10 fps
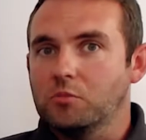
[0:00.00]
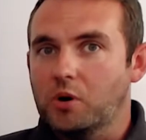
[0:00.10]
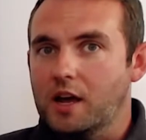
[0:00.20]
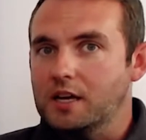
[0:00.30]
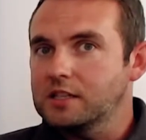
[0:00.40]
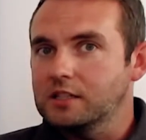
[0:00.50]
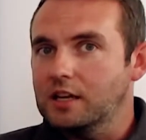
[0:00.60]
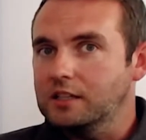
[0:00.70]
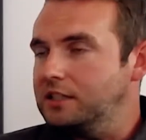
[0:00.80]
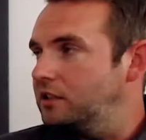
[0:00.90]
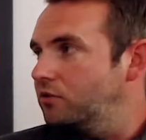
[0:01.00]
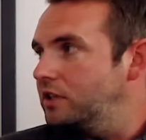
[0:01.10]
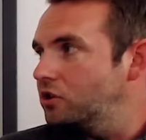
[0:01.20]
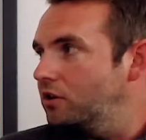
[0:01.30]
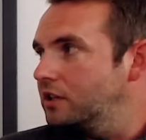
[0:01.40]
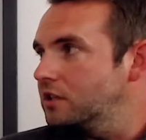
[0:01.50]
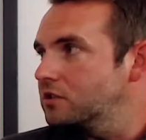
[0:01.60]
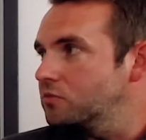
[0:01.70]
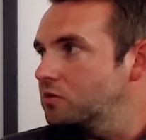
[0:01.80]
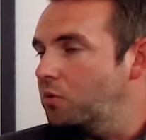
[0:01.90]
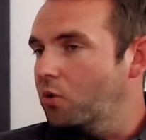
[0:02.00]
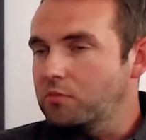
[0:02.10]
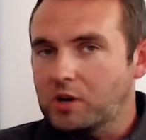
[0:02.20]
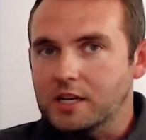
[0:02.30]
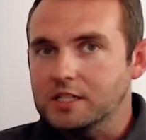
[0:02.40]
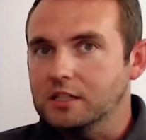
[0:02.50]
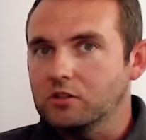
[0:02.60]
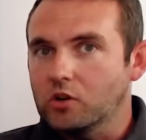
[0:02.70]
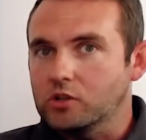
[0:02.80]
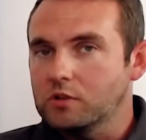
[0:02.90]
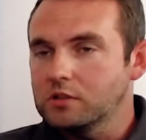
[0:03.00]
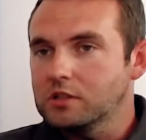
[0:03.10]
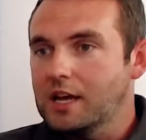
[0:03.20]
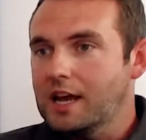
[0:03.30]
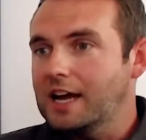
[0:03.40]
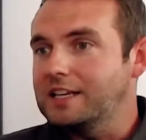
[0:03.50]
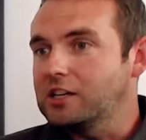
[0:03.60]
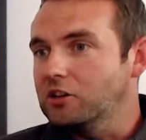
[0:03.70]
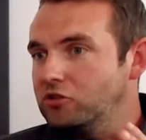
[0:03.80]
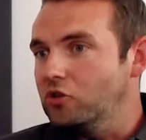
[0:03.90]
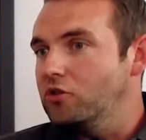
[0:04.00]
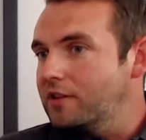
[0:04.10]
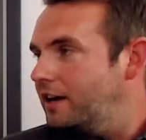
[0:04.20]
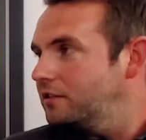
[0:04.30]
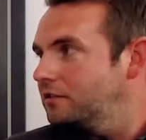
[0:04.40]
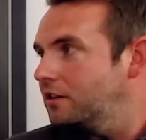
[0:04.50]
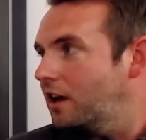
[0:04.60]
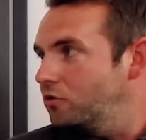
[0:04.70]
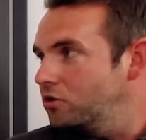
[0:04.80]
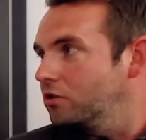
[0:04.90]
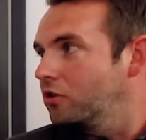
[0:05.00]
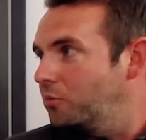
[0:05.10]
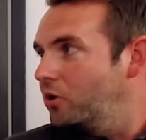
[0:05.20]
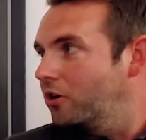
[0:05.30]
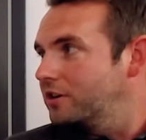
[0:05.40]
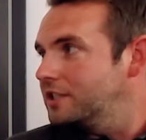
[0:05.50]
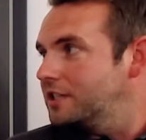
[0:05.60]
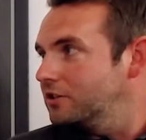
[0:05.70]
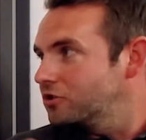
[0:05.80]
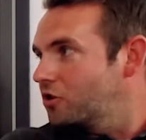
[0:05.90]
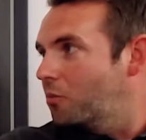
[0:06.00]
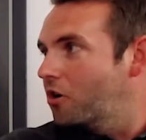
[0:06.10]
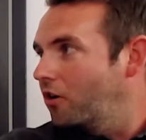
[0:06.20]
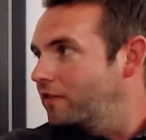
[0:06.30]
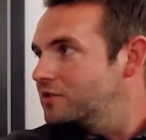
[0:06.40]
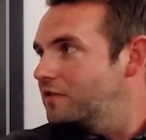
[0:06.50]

depressed and you need to reach out and get some support, please get in touch with us. And you can do that. I know you're going to put our details somewhere on this